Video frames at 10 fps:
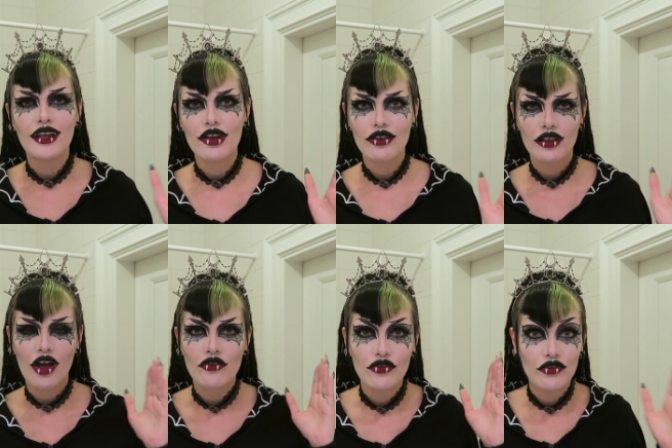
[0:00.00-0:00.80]
give it
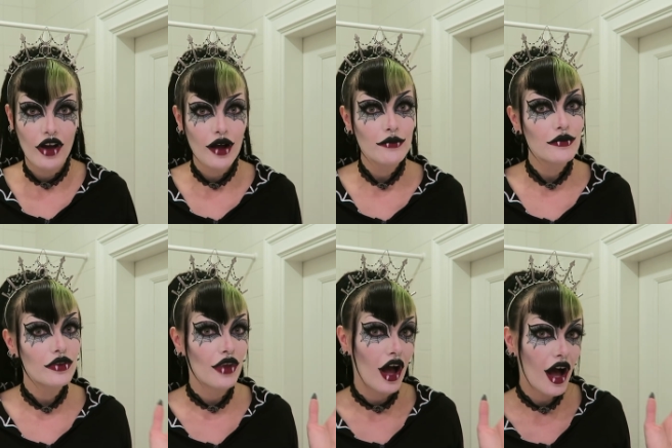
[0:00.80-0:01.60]
a
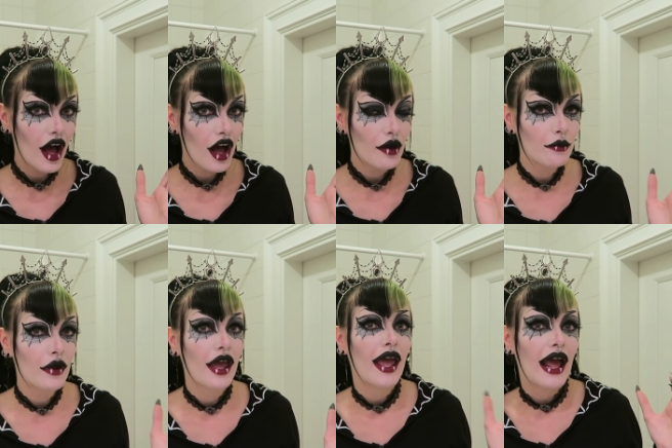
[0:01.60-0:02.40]
thumbs up
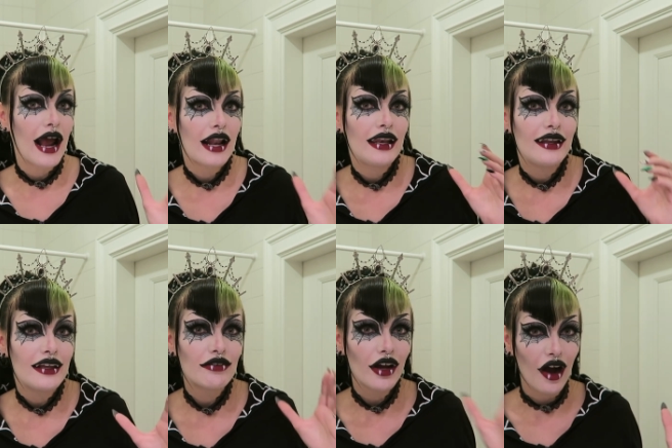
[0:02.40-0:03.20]
and
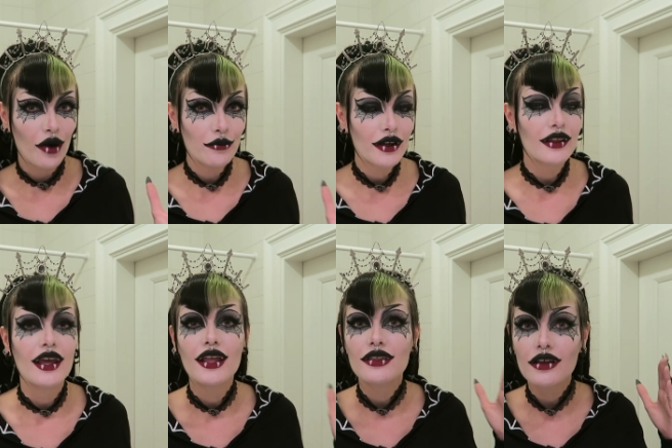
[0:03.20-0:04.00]
leave a comment
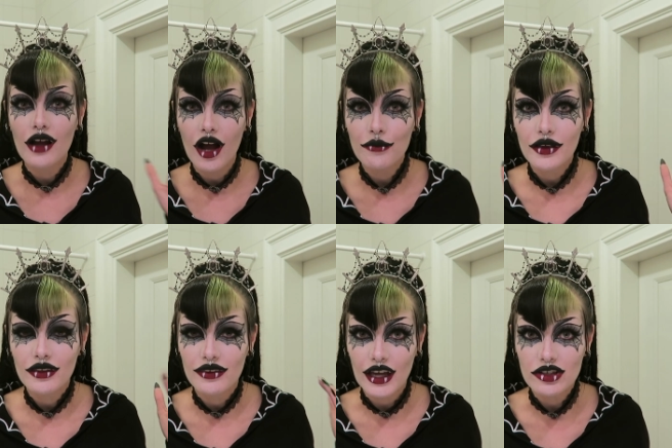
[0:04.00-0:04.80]
in the comment
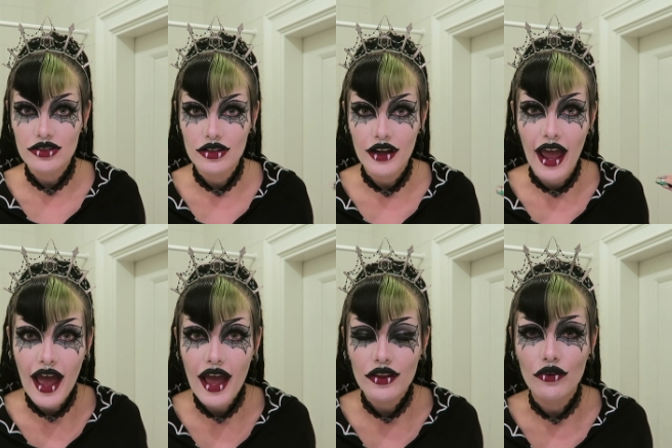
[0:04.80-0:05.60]
section,
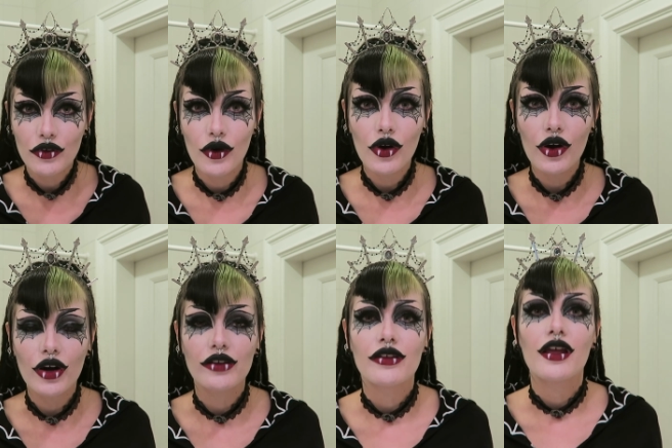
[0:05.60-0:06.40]
and of
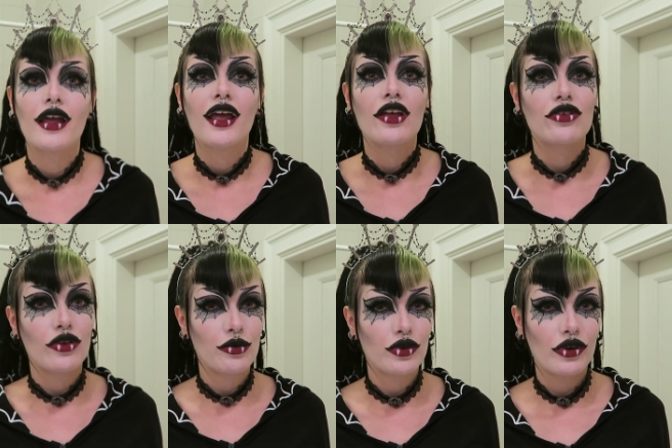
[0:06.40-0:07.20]
course
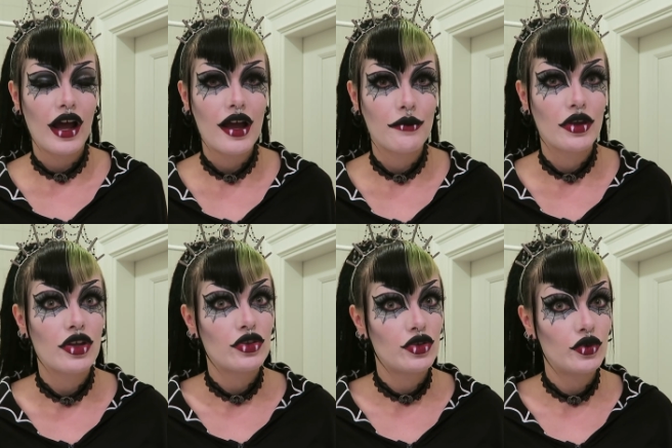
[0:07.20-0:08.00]
subscribe
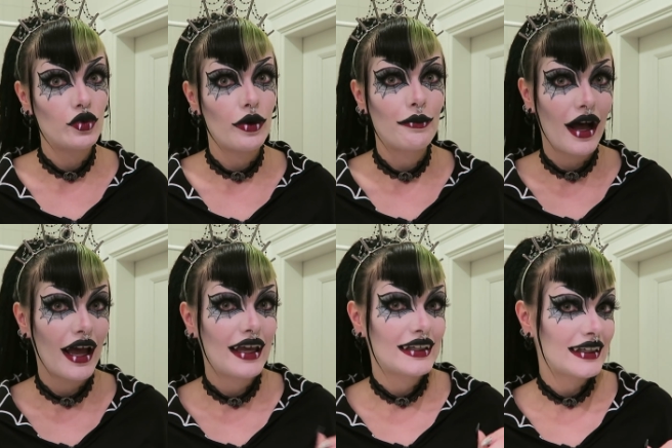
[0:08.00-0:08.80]
to
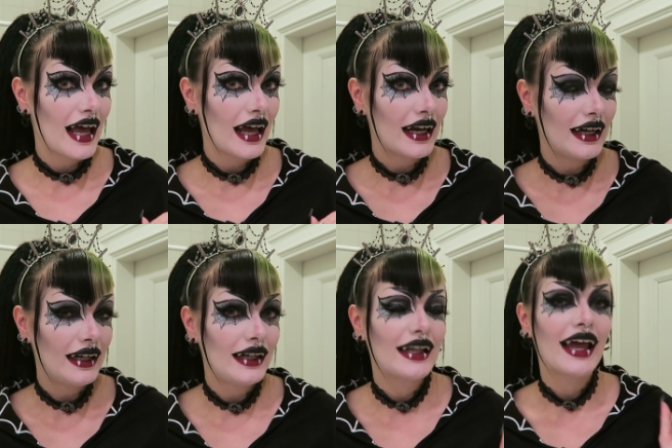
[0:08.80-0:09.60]
my
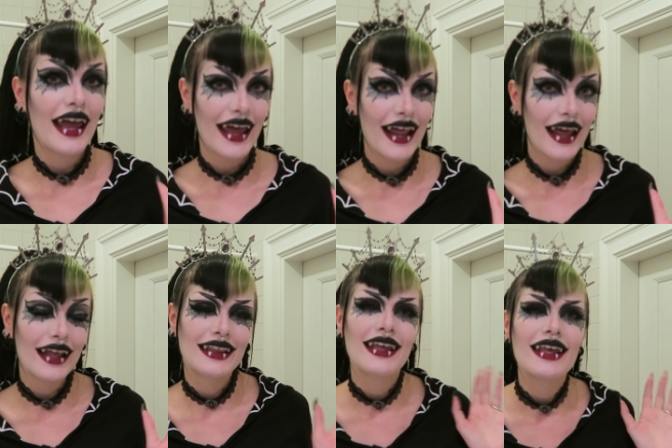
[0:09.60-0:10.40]
channel,
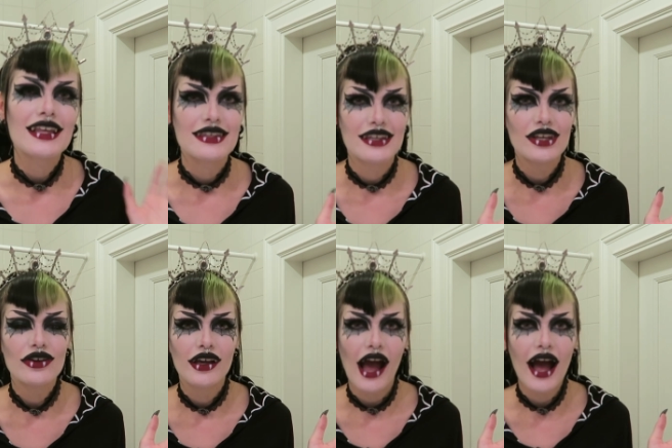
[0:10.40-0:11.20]
and see
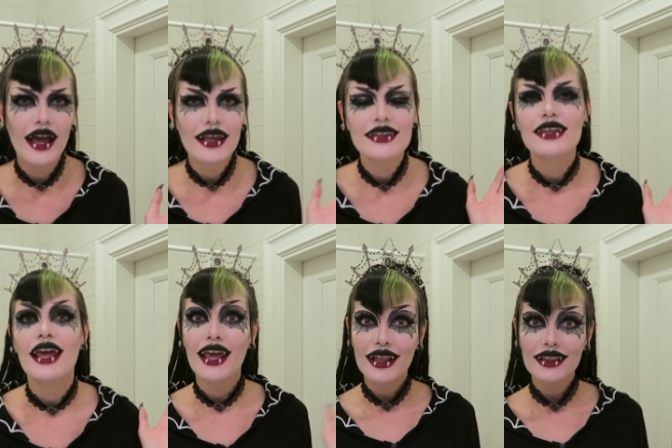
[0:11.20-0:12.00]
you guys
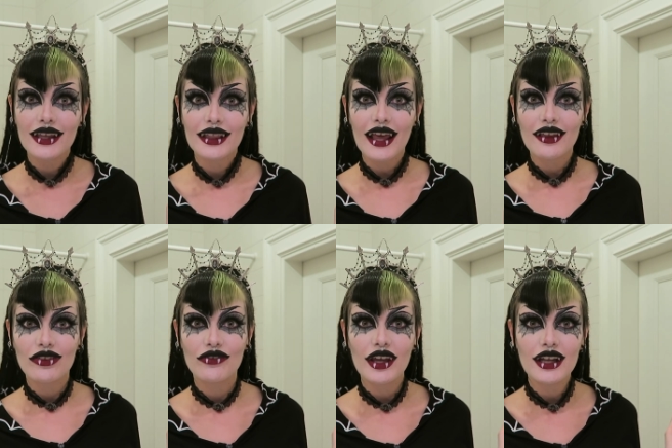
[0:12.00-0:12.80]
in the next
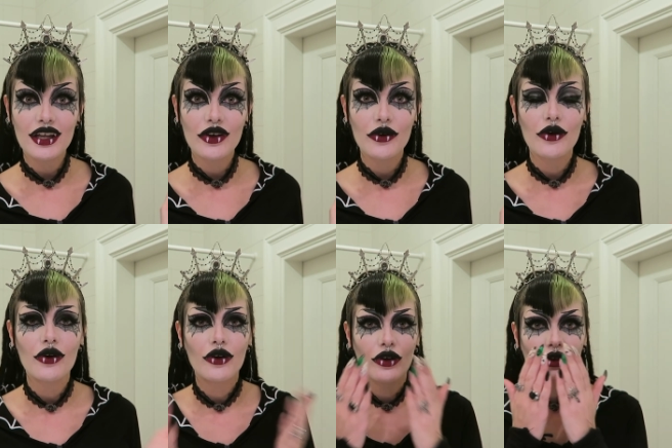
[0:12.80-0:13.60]

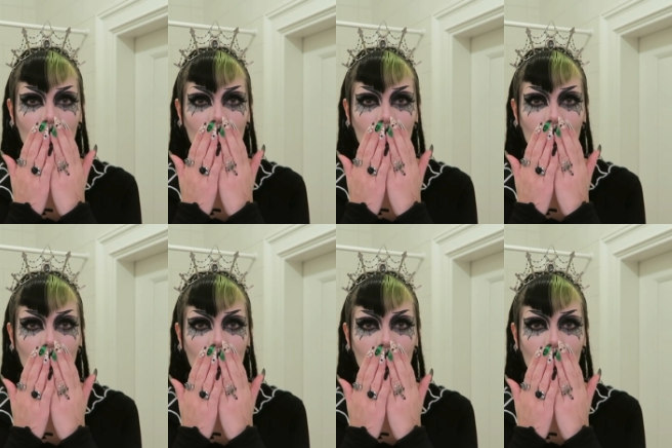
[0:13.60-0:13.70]
video.